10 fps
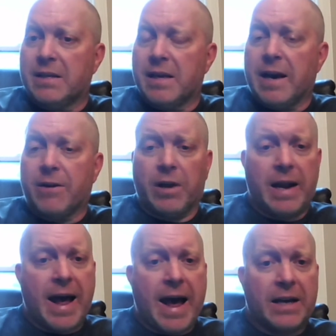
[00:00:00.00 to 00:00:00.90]
Um, that
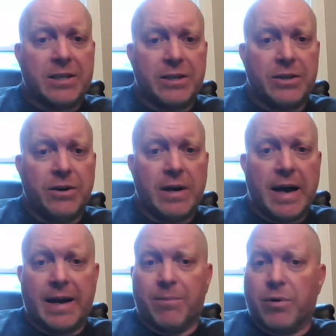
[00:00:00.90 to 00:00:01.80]
I can take down
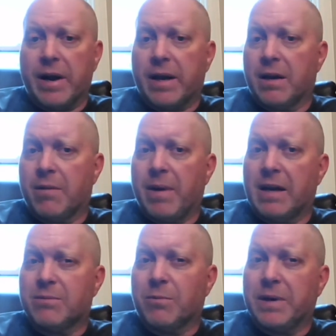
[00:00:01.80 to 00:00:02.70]
very easily. I don't
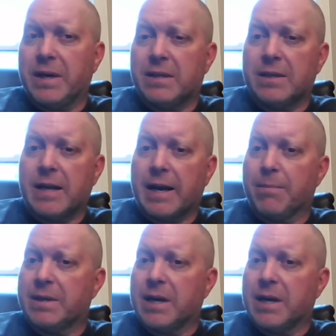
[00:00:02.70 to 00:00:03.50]
need an axe to do it.